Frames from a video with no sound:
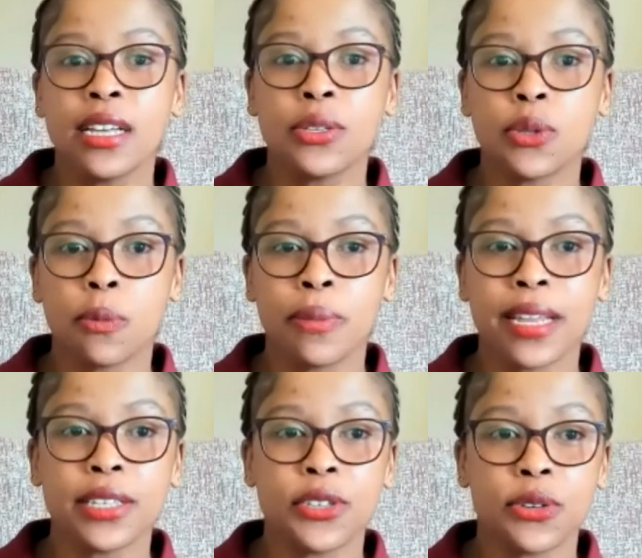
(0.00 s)
so
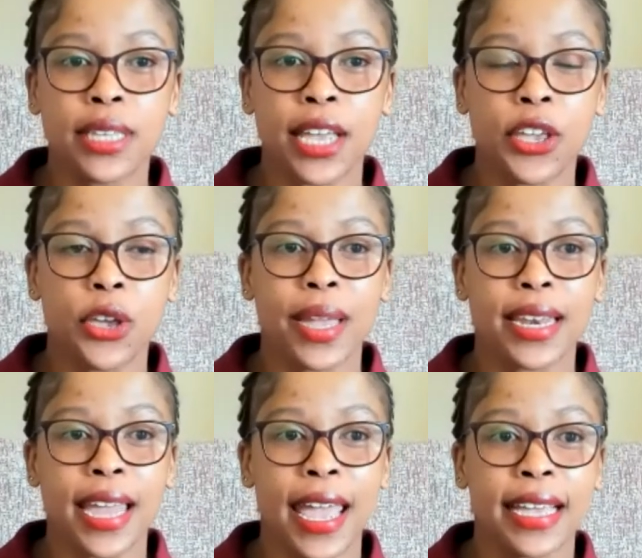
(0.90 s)
please use the
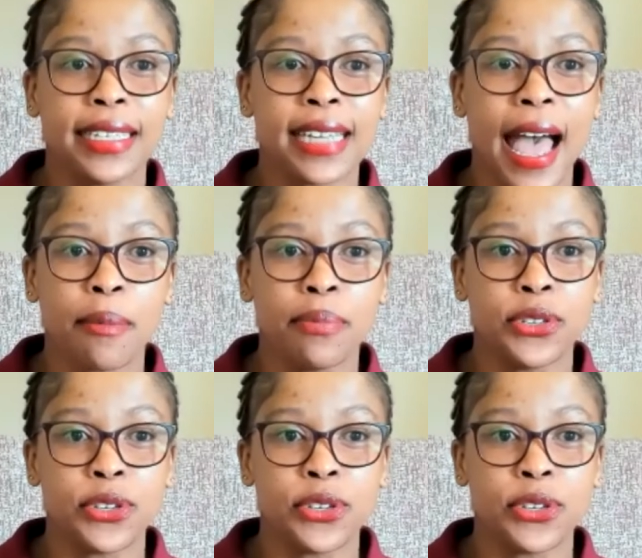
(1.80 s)
Q&A tab